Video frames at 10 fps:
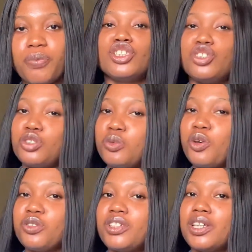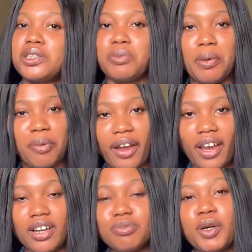This soap contains
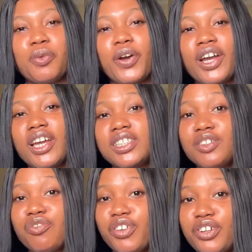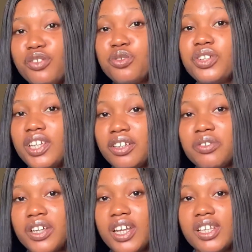papaya. Papaya is a very good
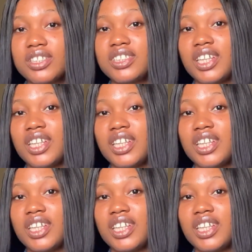ingredient